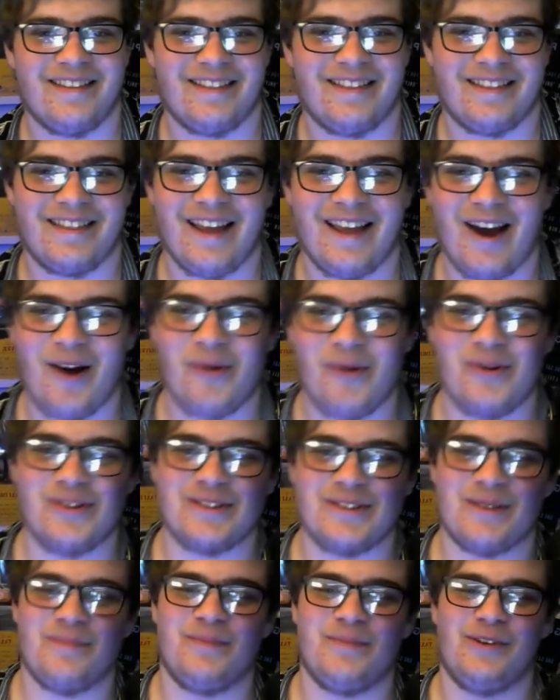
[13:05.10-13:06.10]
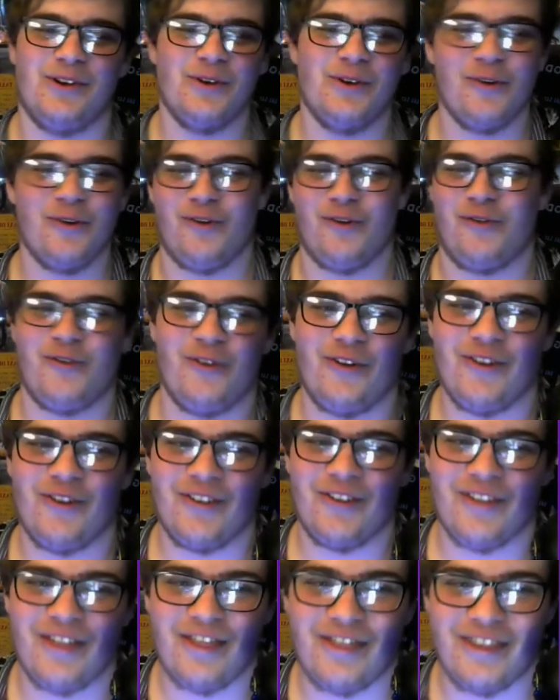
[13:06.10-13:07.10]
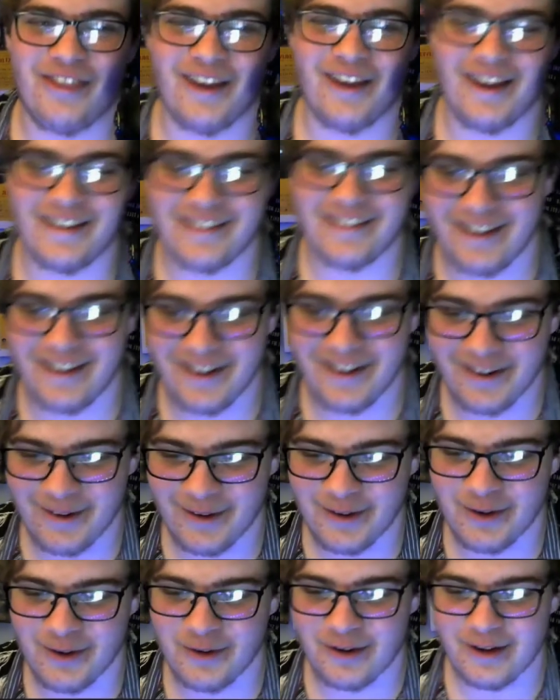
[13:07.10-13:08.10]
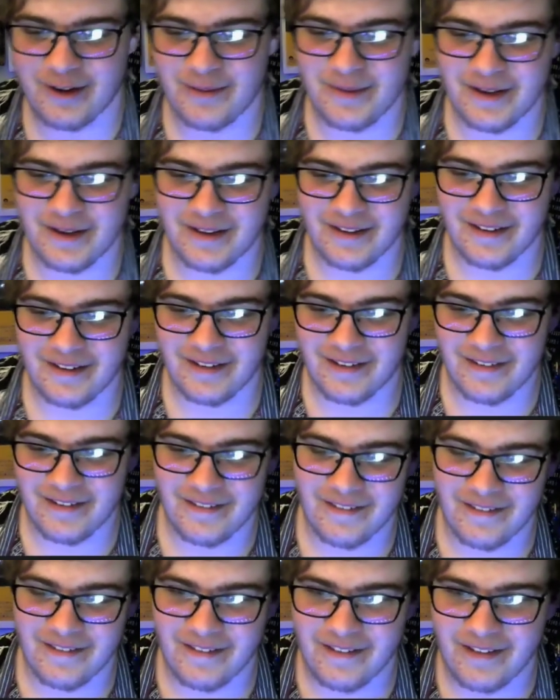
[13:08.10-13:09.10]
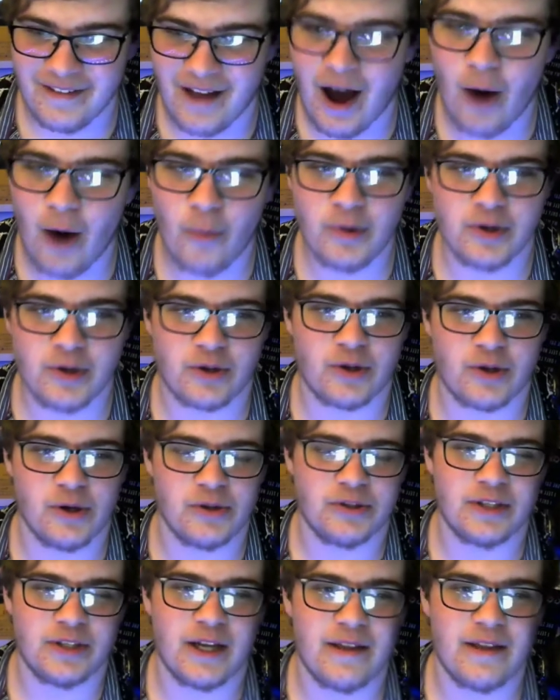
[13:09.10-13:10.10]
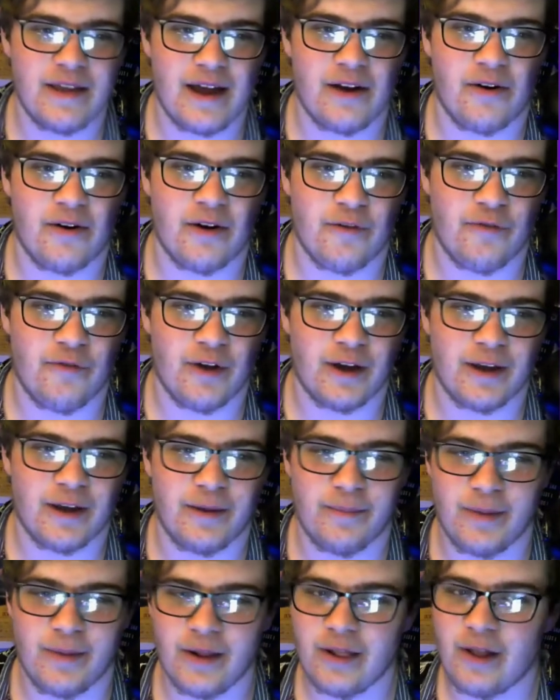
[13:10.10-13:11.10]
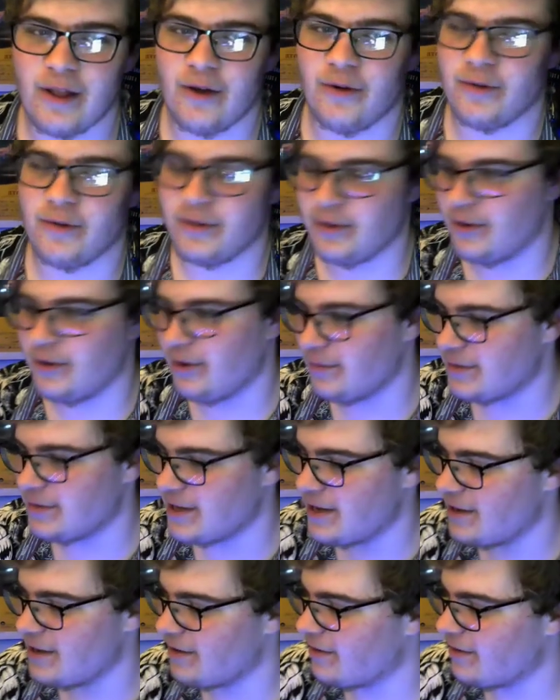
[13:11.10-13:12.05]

that was a beautiful thing to hear. You know what I mean? I want to crochet that, that on a fucking pillow. You know what I'm saying?